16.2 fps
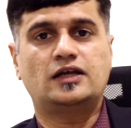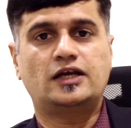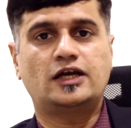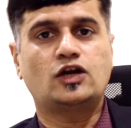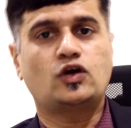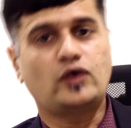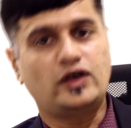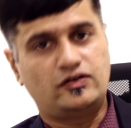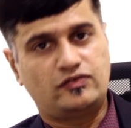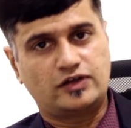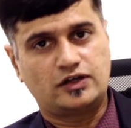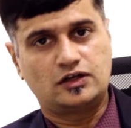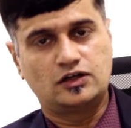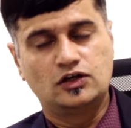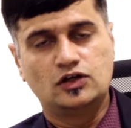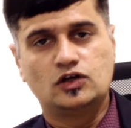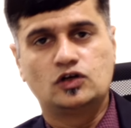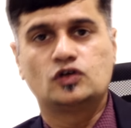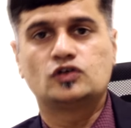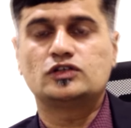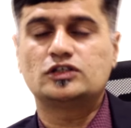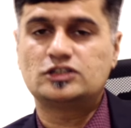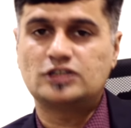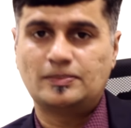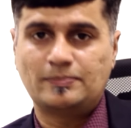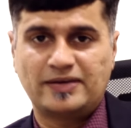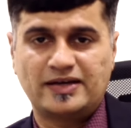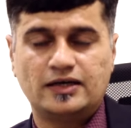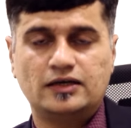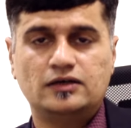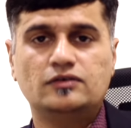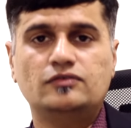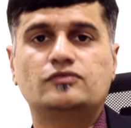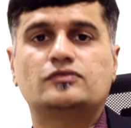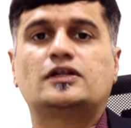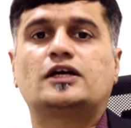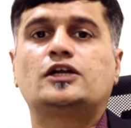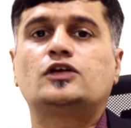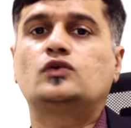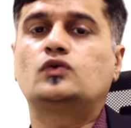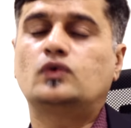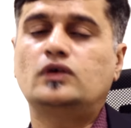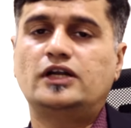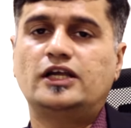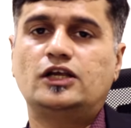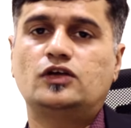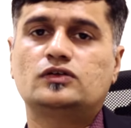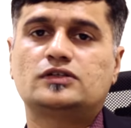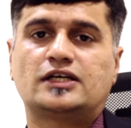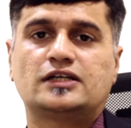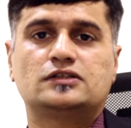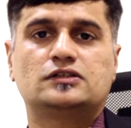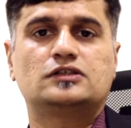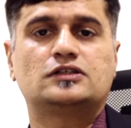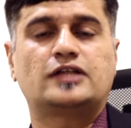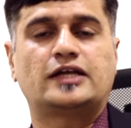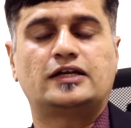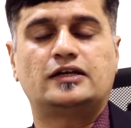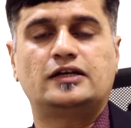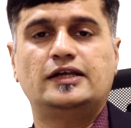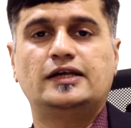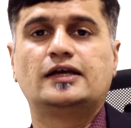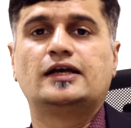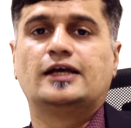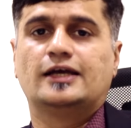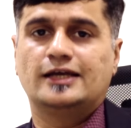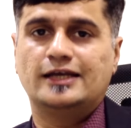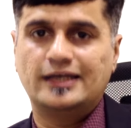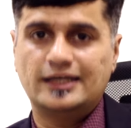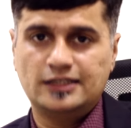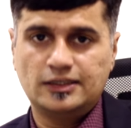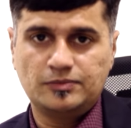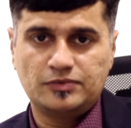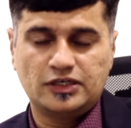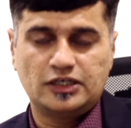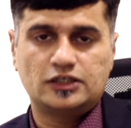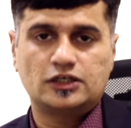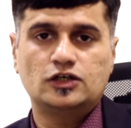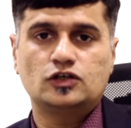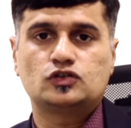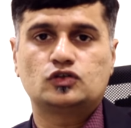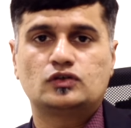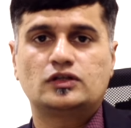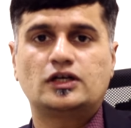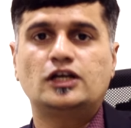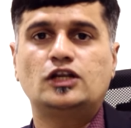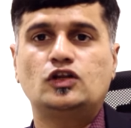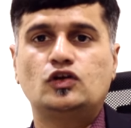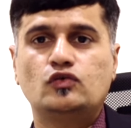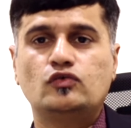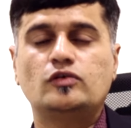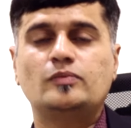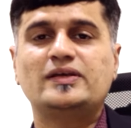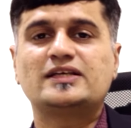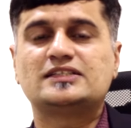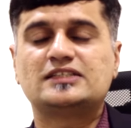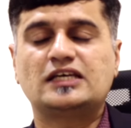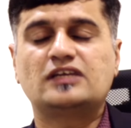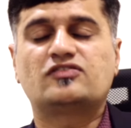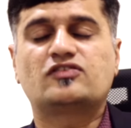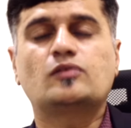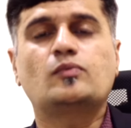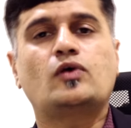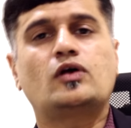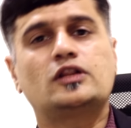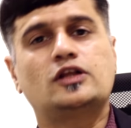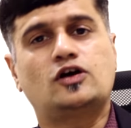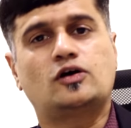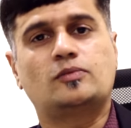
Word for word: care quite well. So it's imperative that you don't take your sinuses lightly, get them treated so that you will be safe from all the